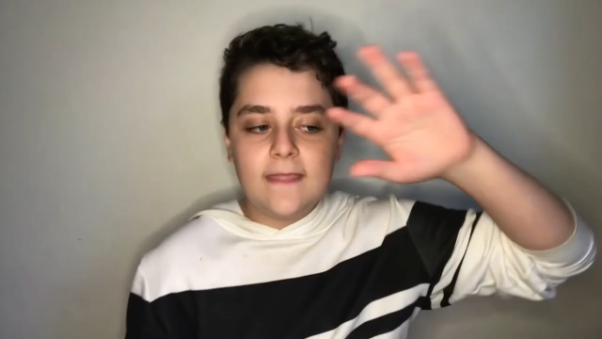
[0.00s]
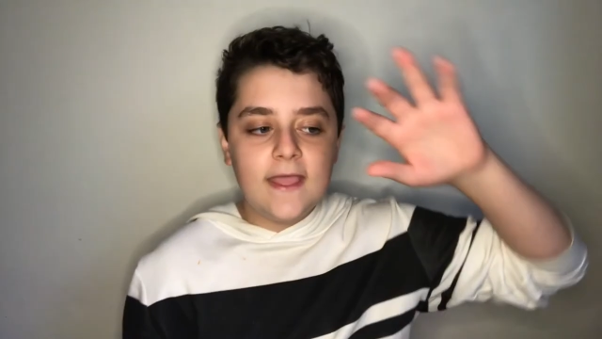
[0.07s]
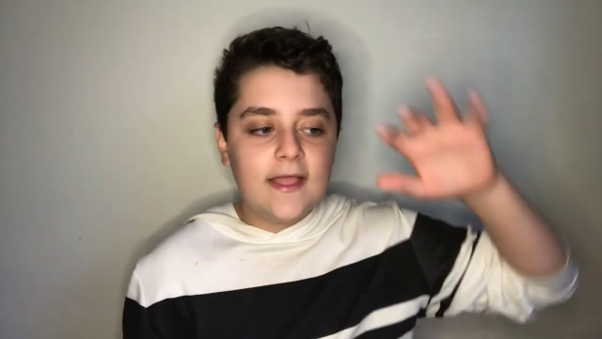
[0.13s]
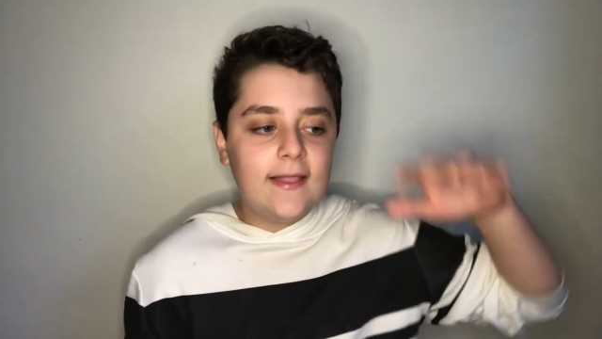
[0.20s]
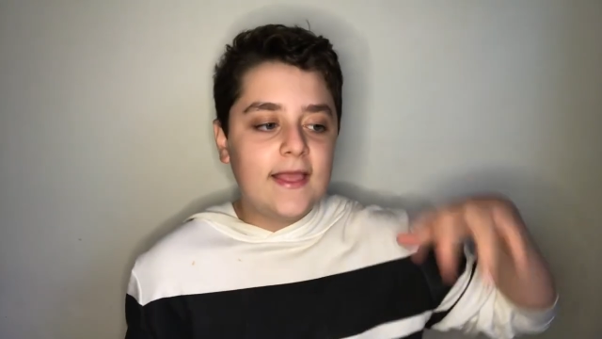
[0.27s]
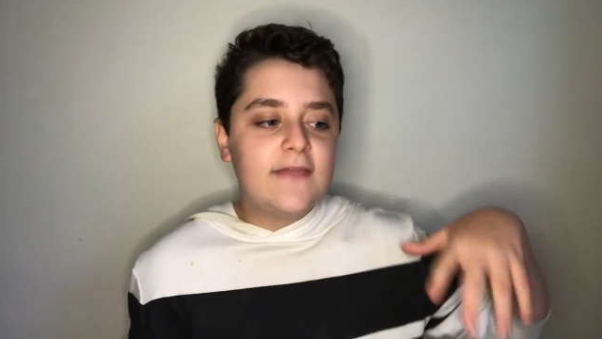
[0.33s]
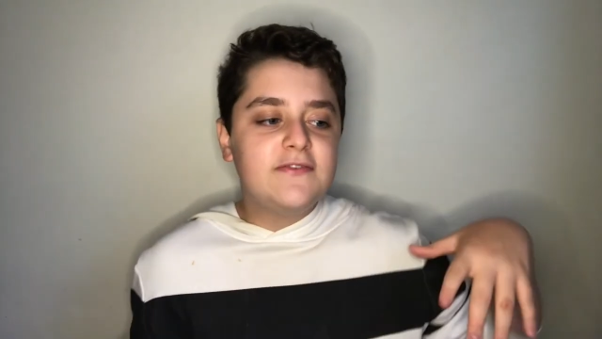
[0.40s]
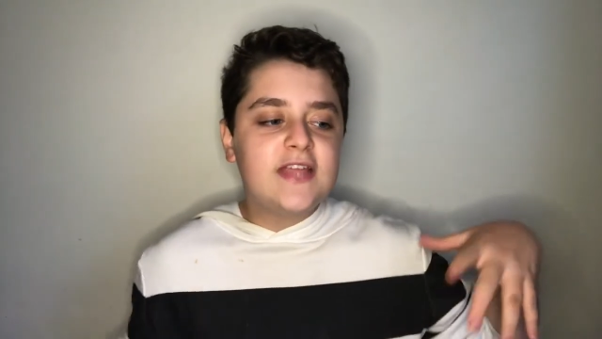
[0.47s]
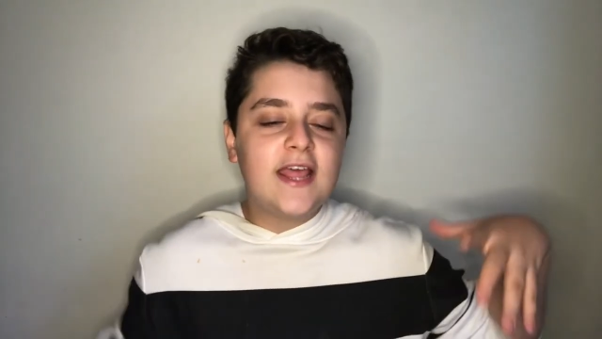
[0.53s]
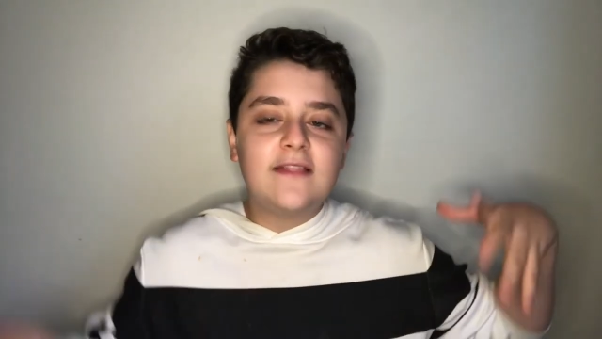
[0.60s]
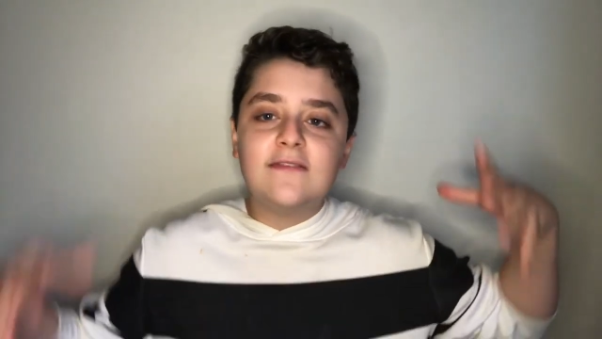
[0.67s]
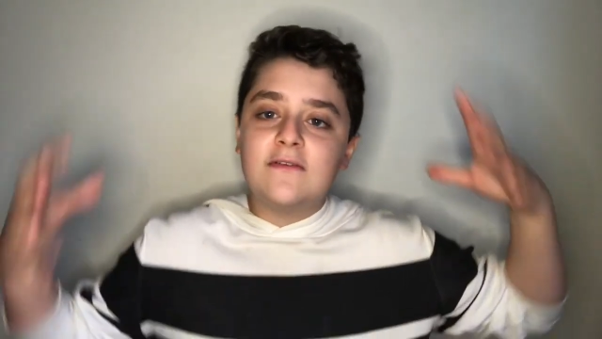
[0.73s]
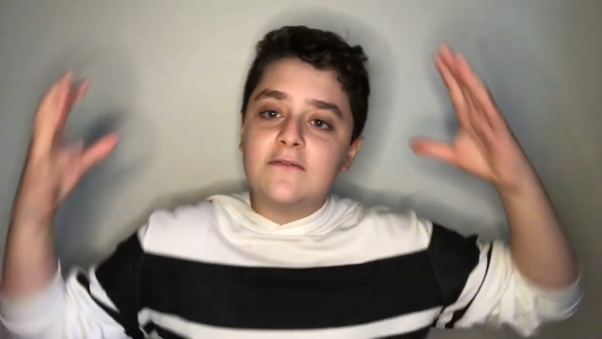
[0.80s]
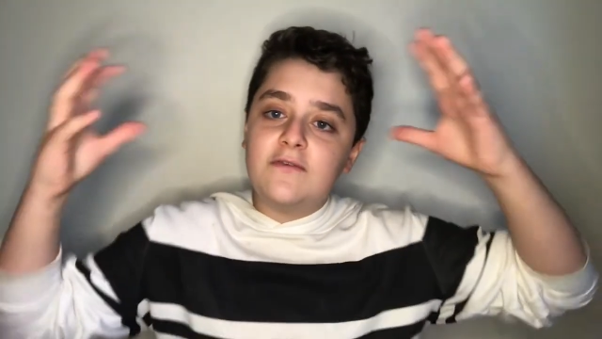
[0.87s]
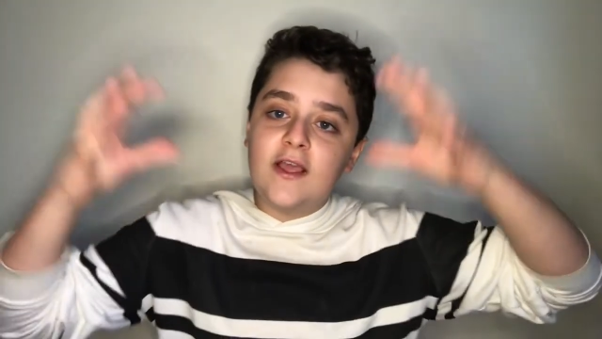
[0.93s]
Like, if you take
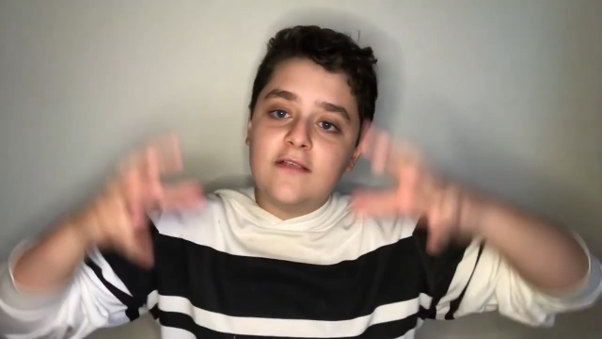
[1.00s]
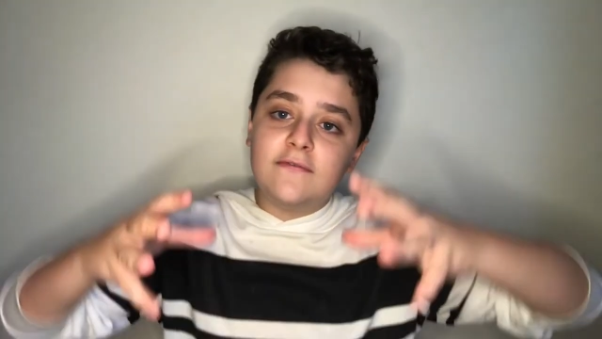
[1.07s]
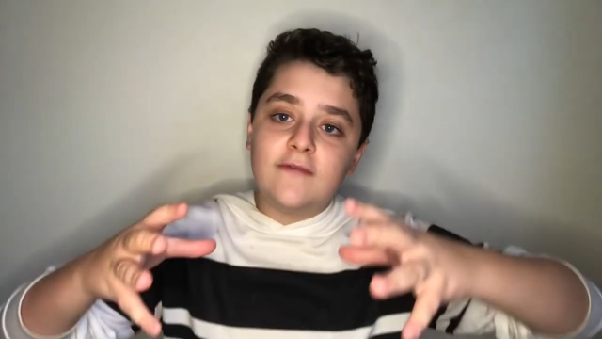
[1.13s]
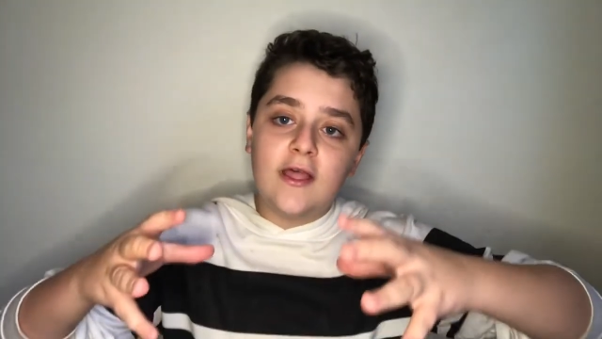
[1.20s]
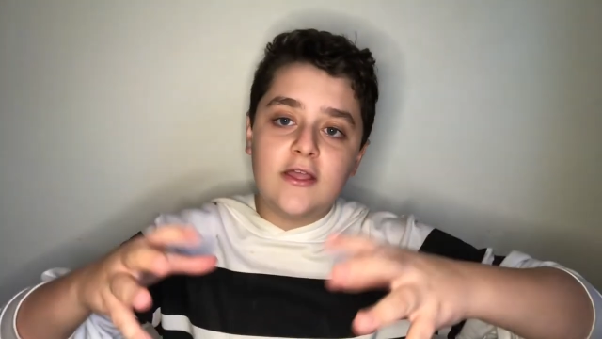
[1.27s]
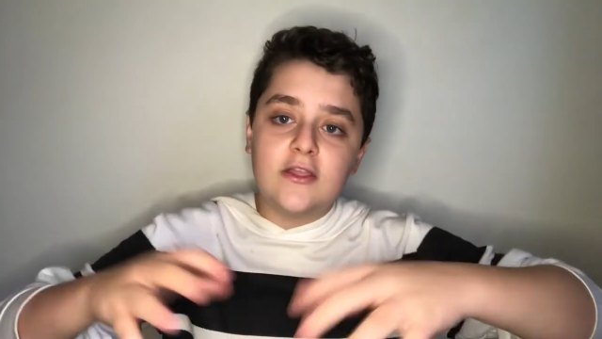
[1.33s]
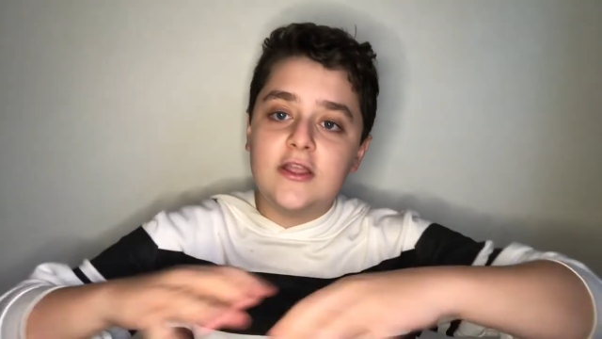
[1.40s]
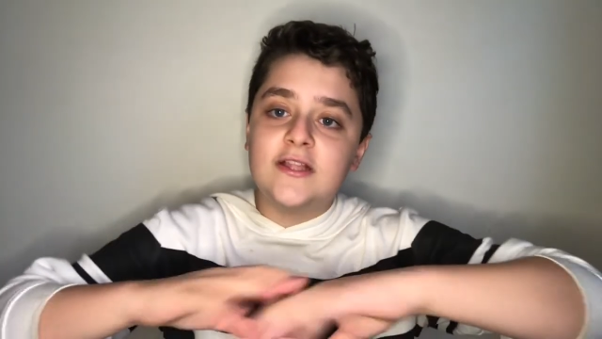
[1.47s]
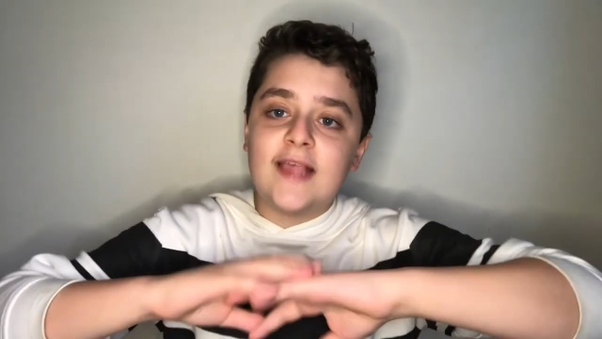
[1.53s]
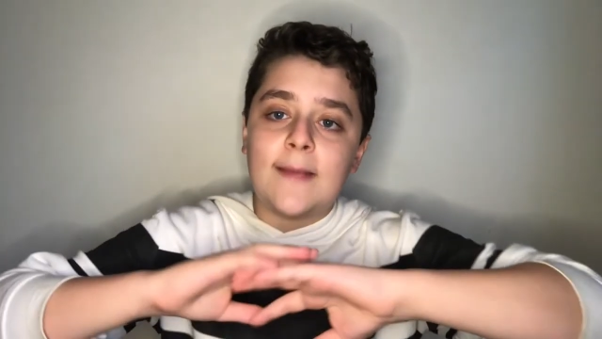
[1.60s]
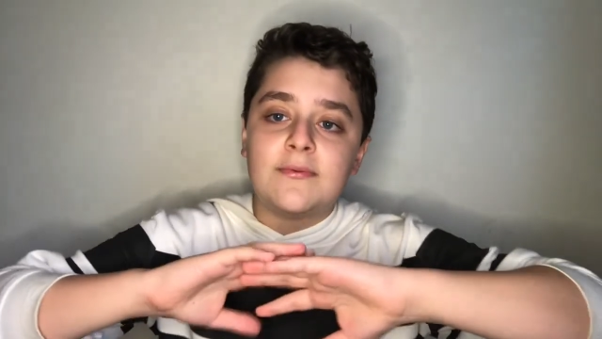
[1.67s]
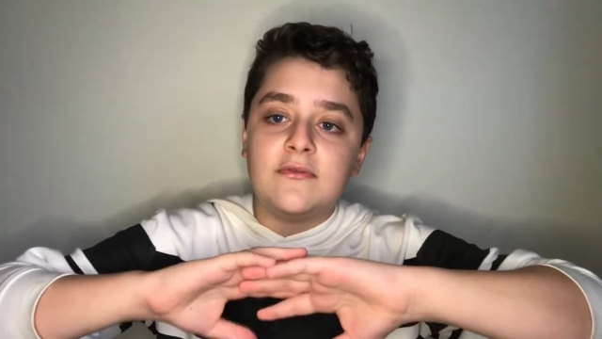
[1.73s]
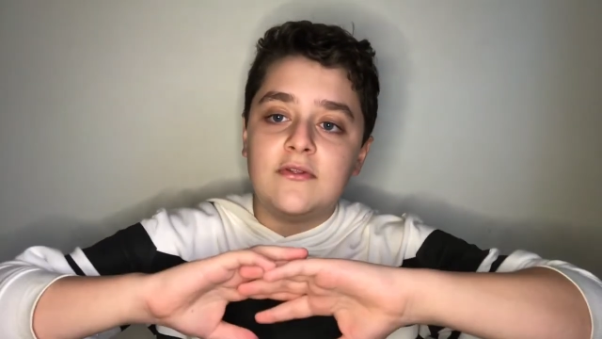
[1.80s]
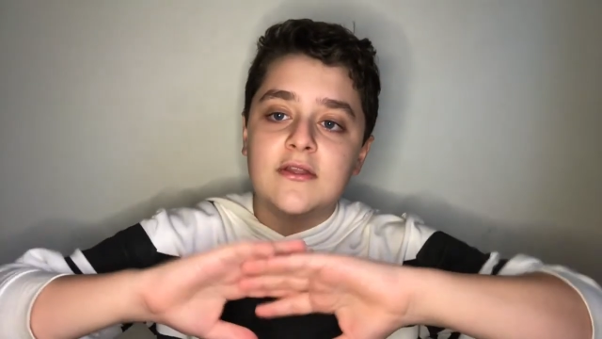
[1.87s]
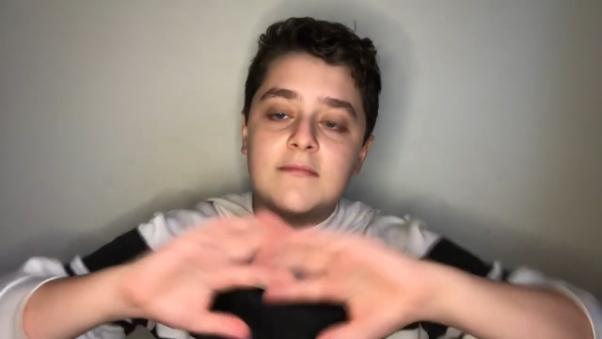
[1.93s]
this on face value, it's
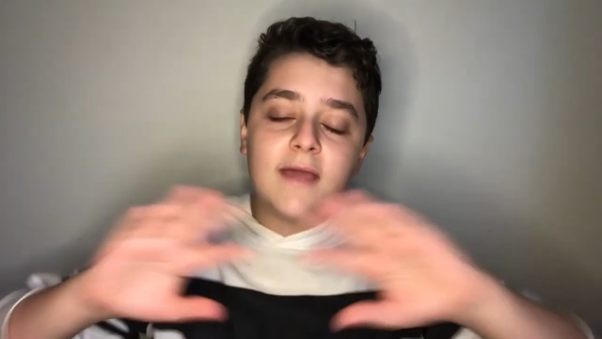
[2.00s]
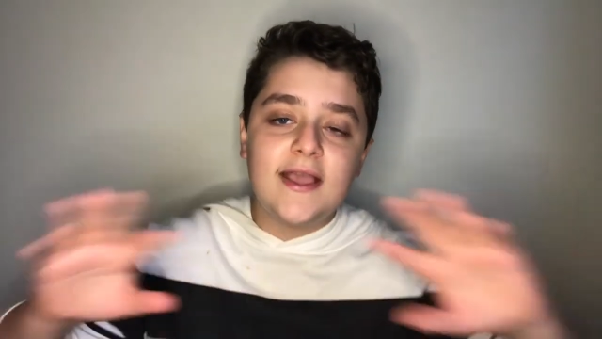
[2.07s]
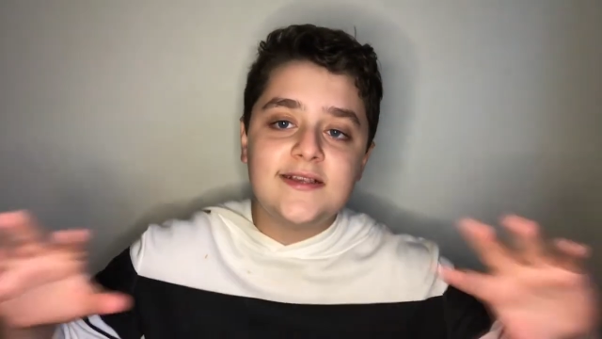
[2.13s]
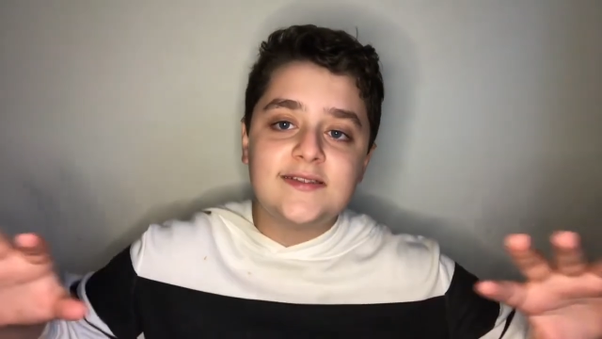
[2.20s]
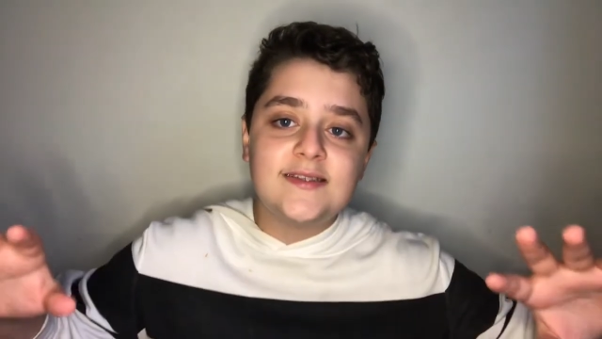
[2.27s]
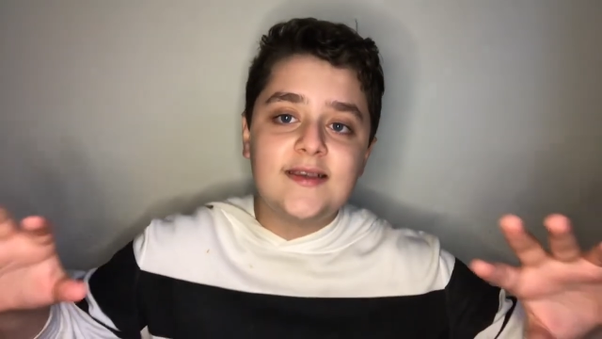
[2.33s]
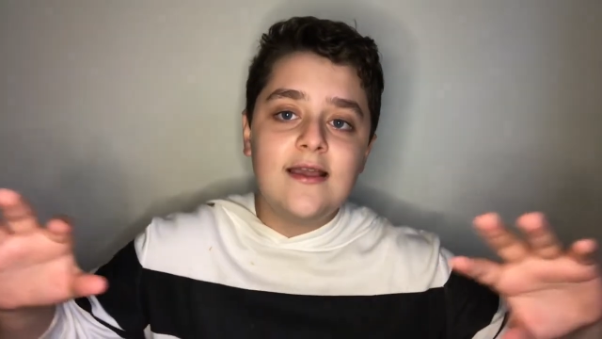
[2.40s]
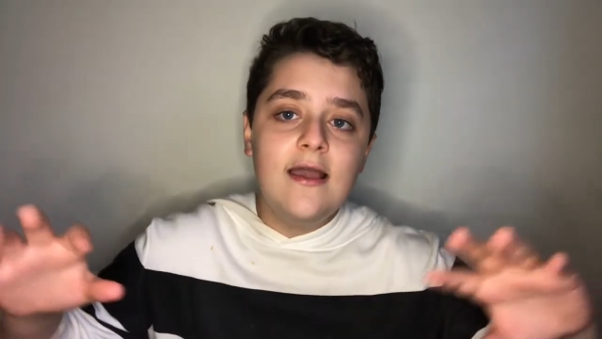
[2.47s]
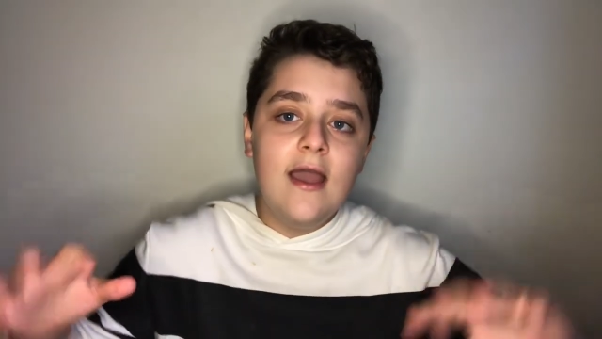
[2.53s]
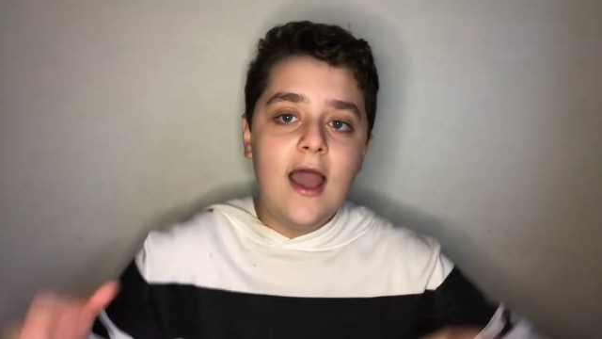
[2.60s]
absolutely amazing,